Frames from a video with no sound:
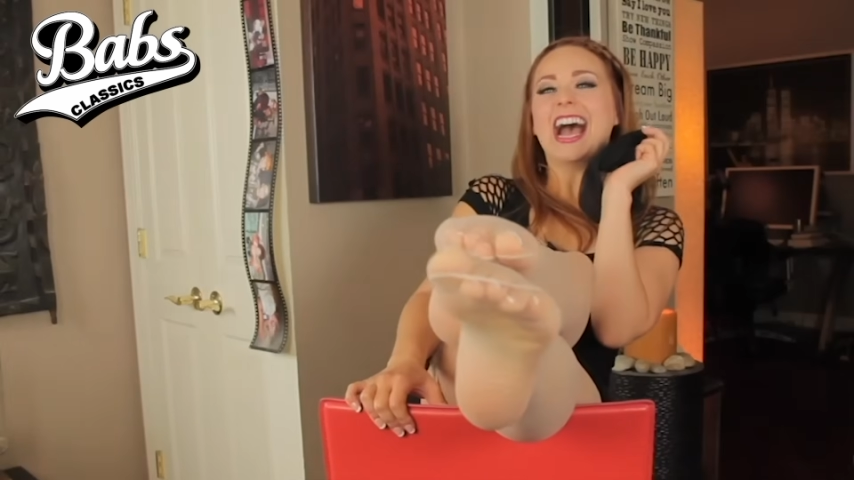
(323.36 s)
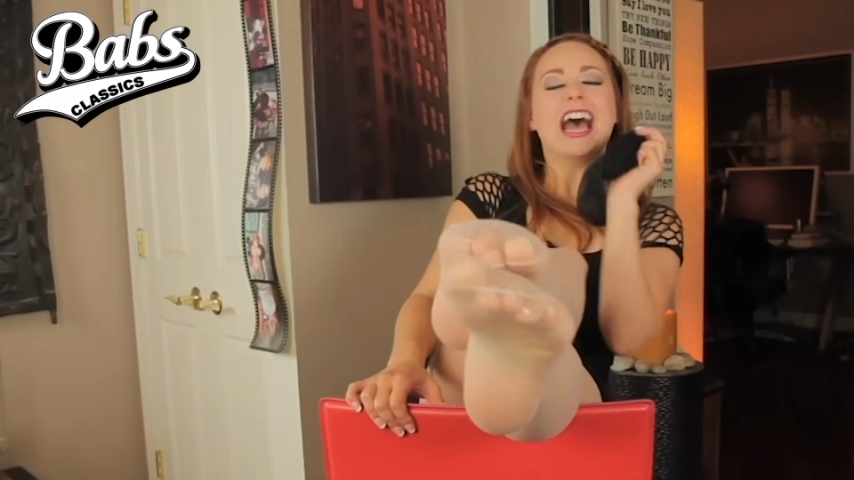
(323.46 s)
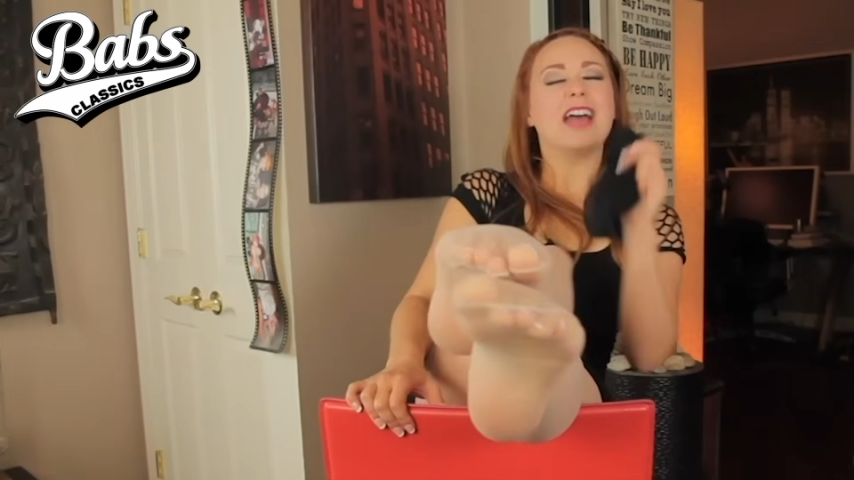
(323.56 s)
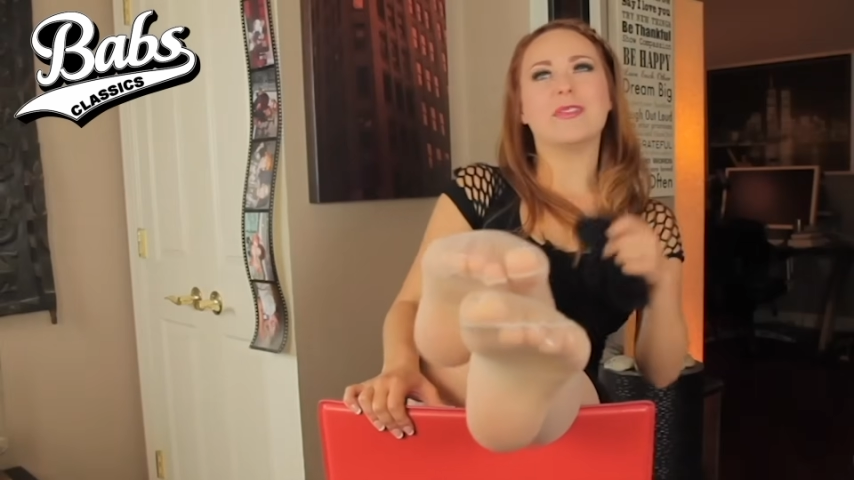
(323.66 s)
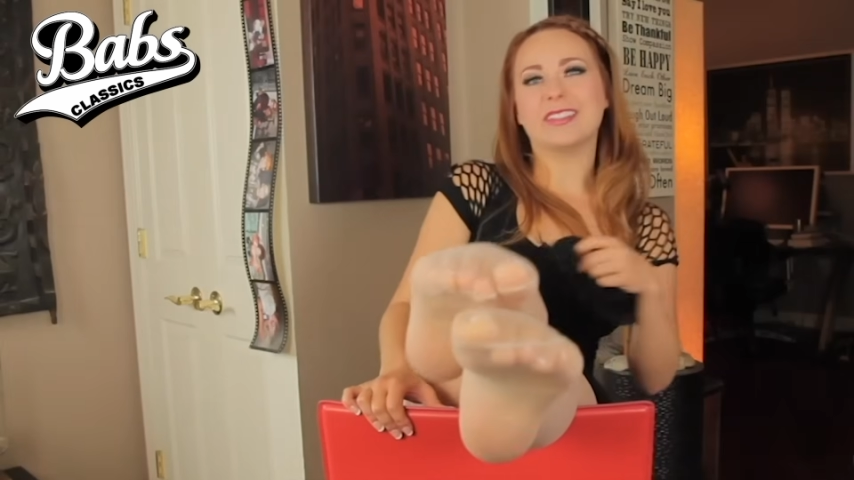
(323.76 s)

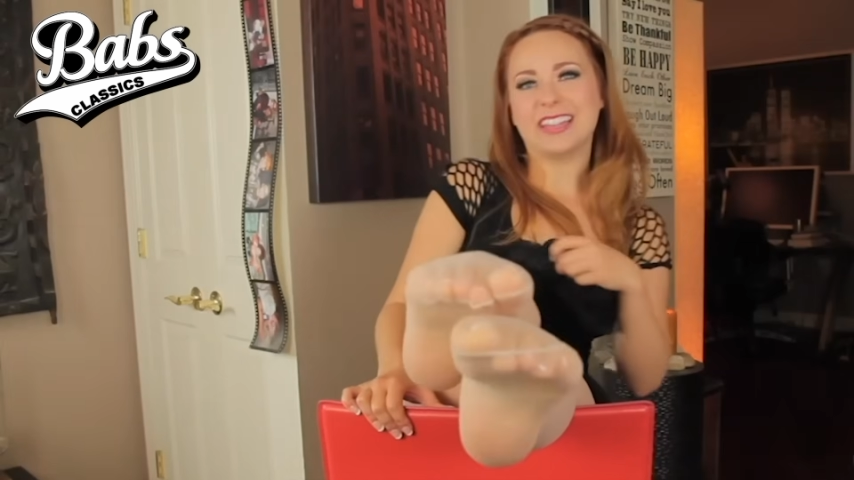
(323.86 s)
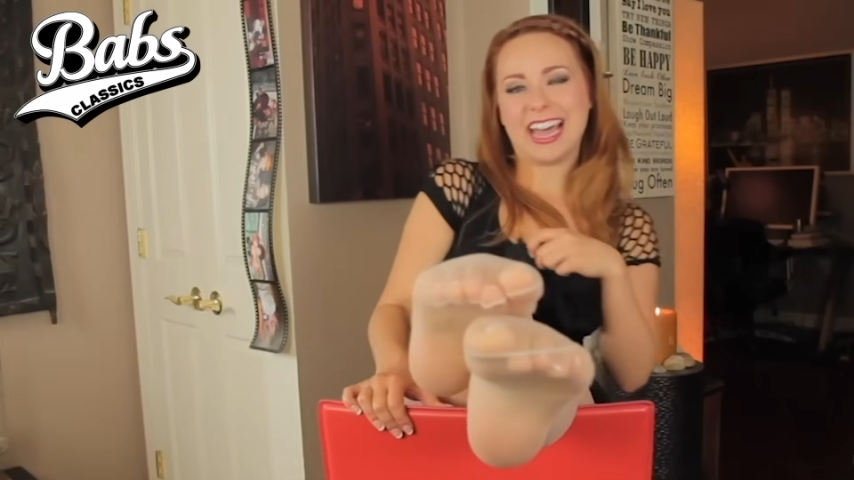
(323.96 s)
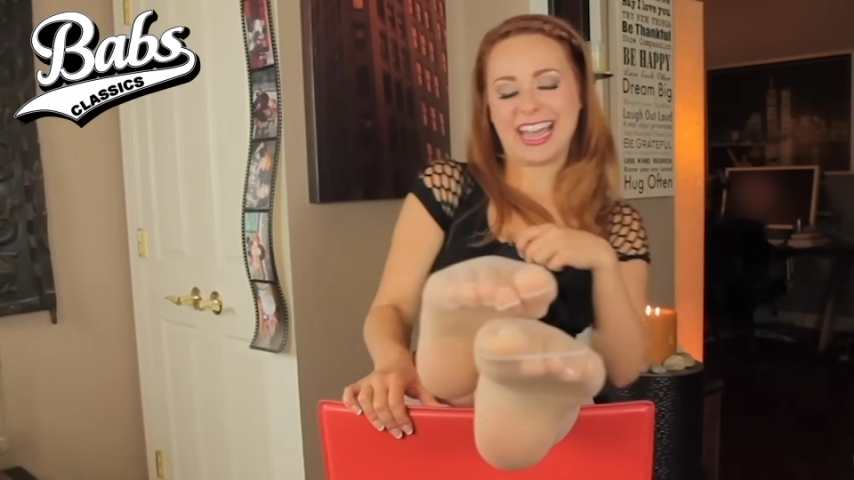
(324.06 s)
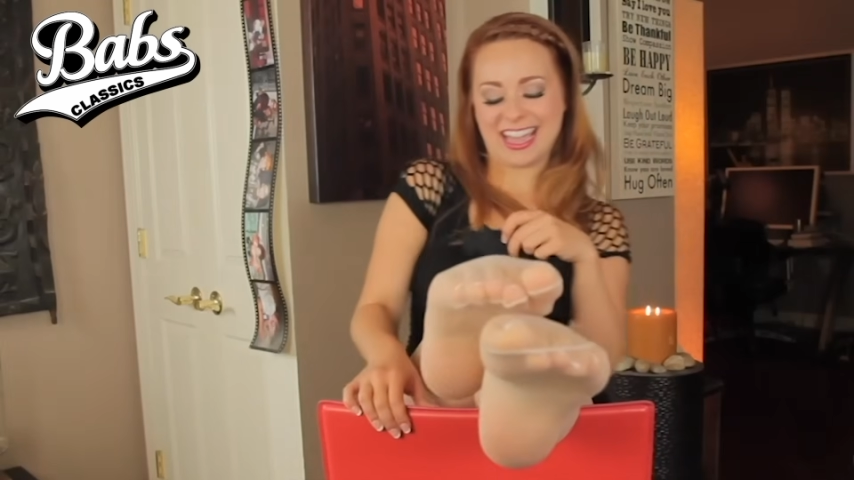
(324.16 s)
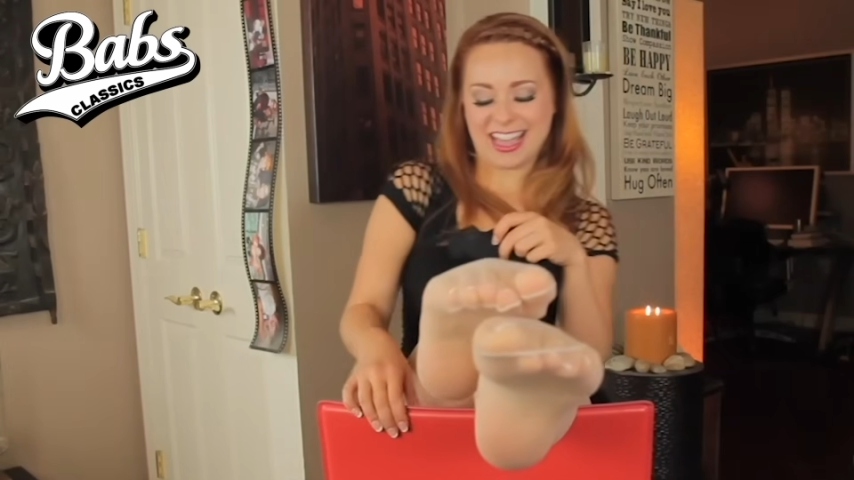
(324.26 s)
I won't
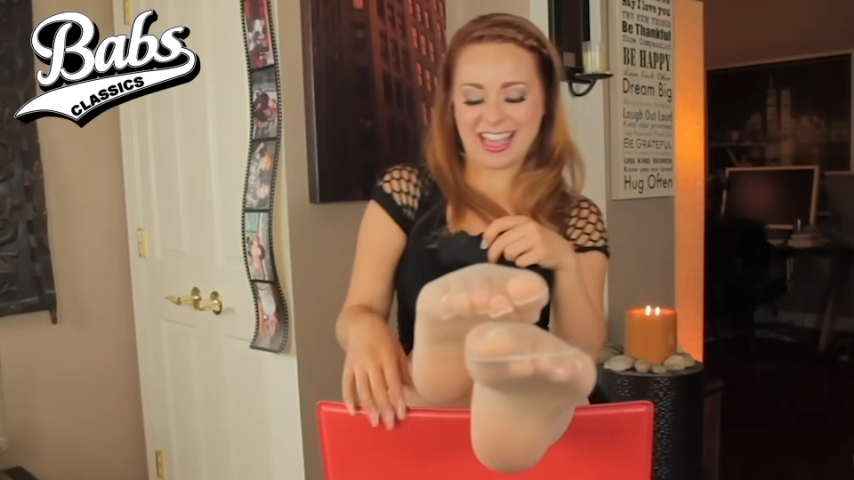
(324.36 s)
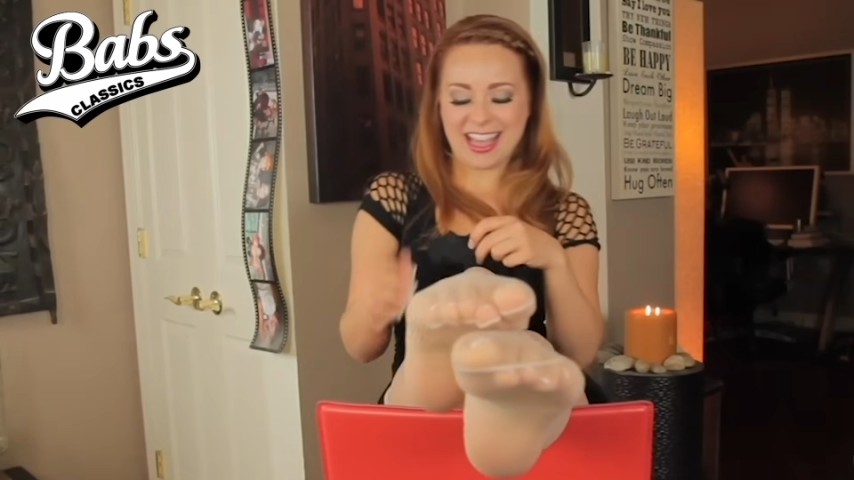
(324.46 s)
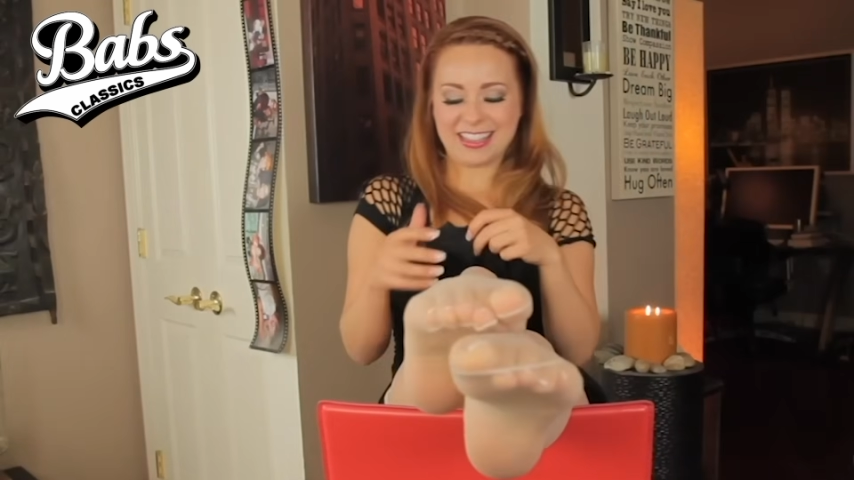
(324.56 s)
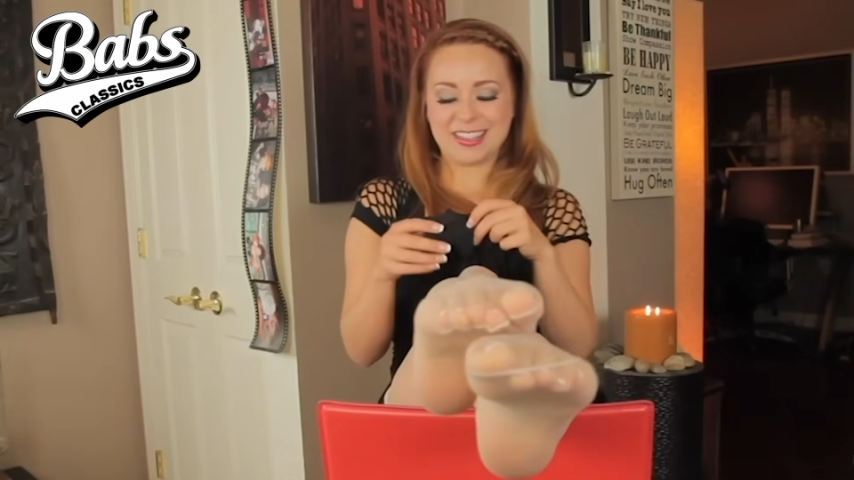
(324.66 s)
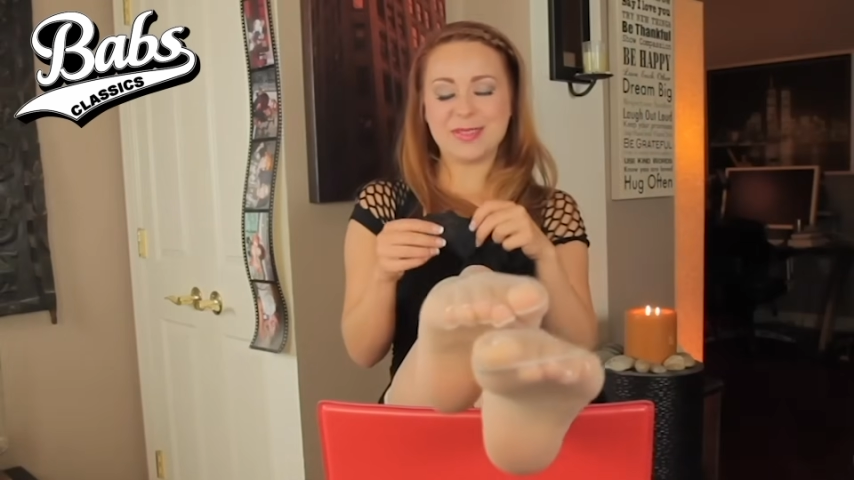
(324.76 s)
lie,
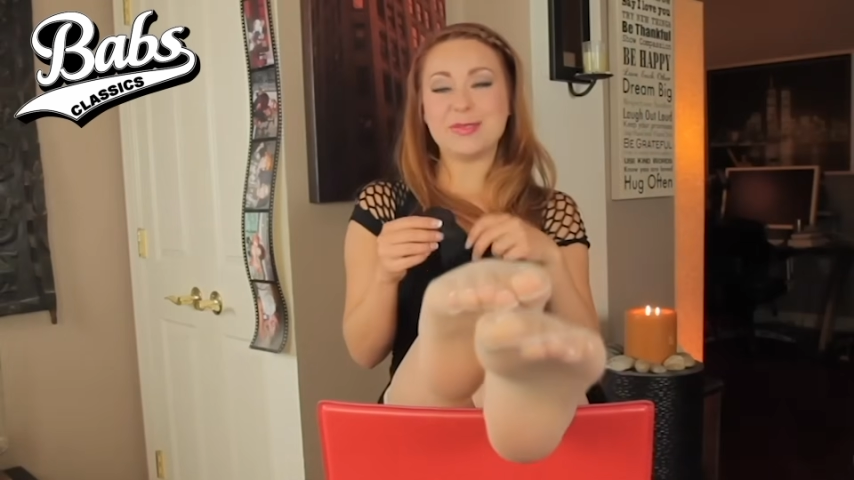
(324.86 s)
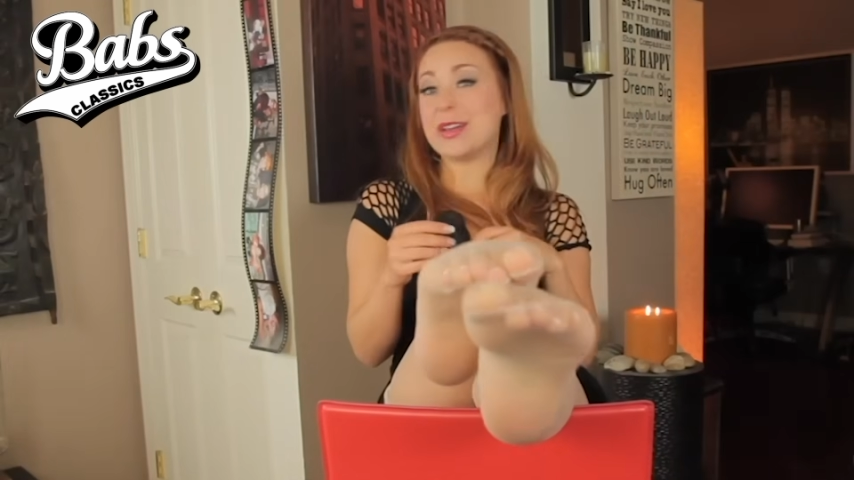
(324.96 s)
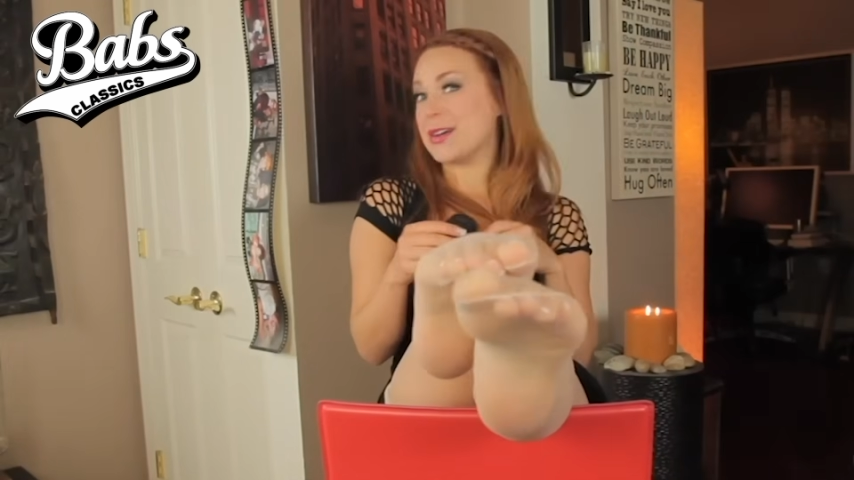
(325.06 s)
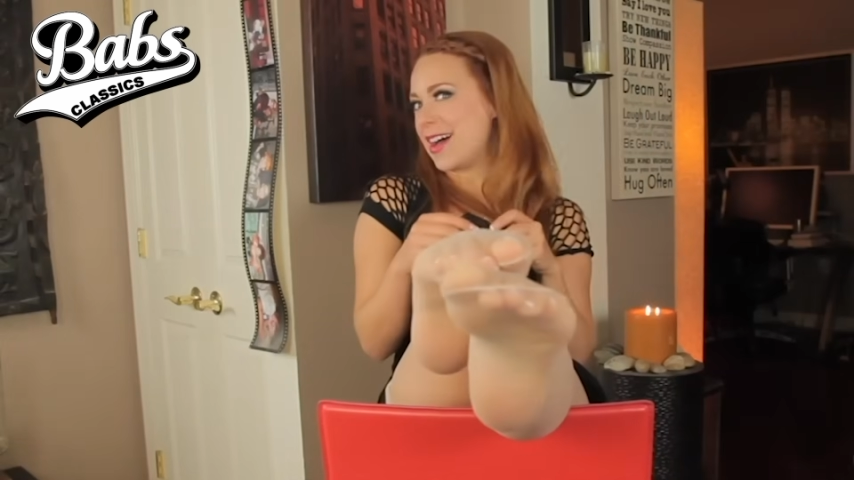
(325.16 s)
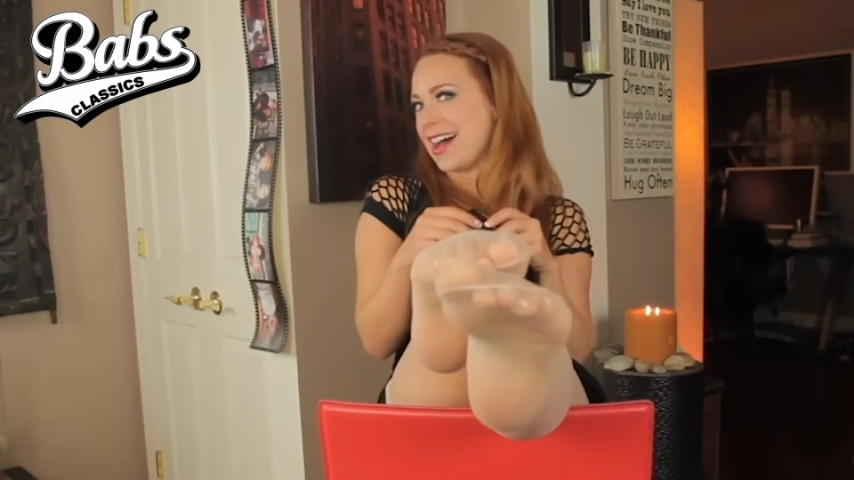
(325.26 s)
you know